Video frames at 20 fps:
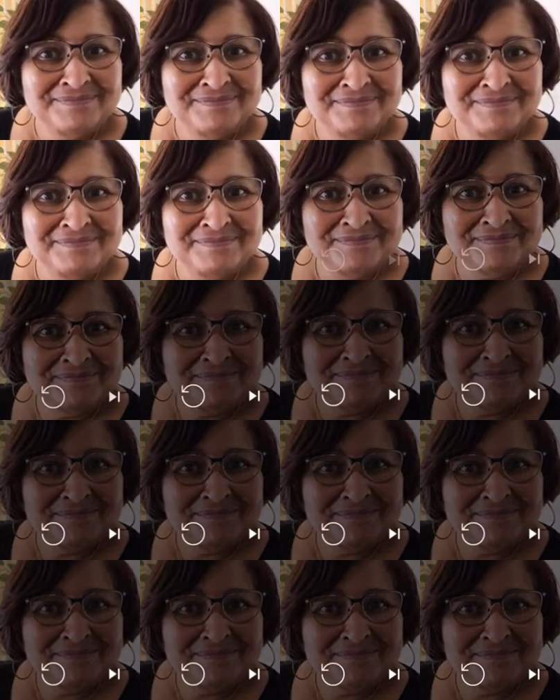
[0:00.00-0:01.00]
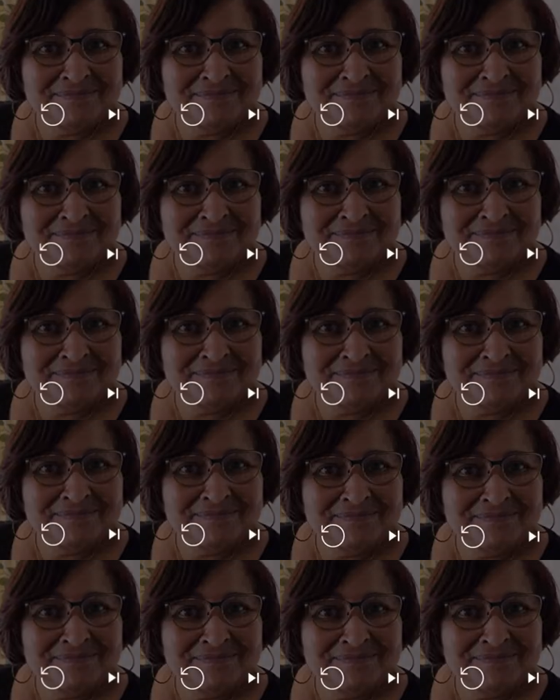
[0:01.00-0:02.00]

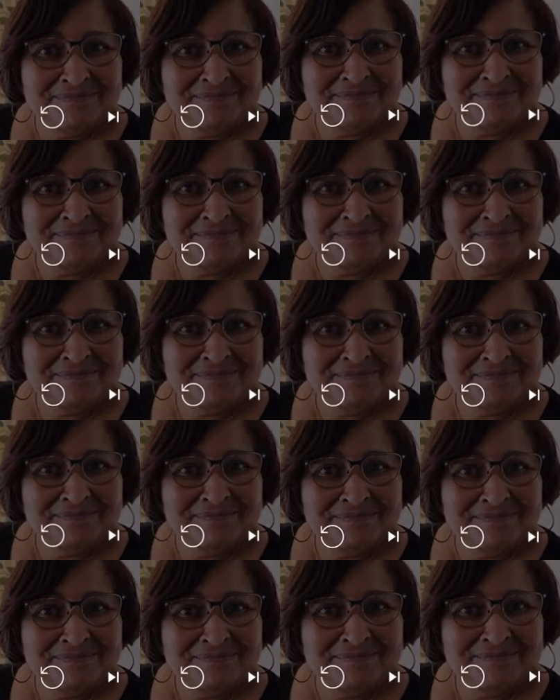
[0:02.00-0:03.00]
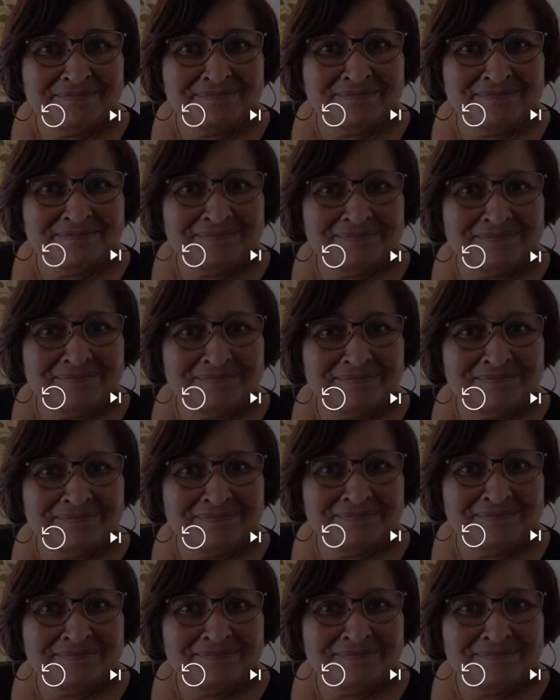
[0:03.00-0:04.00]

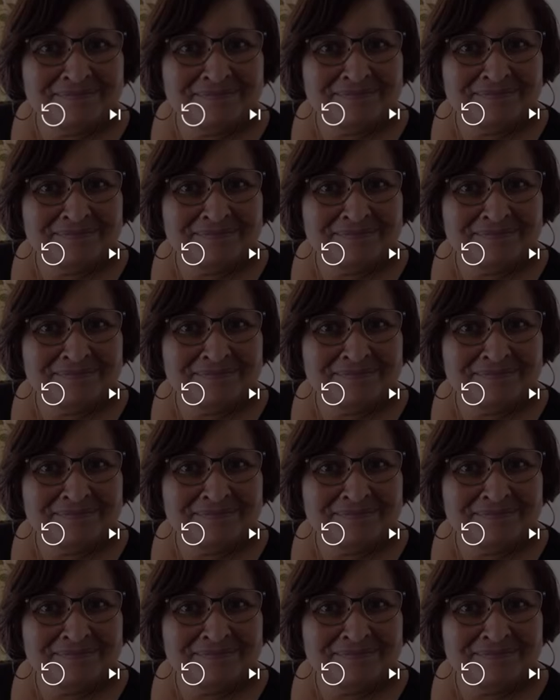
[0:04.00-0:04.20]
No one is speaking in this clip.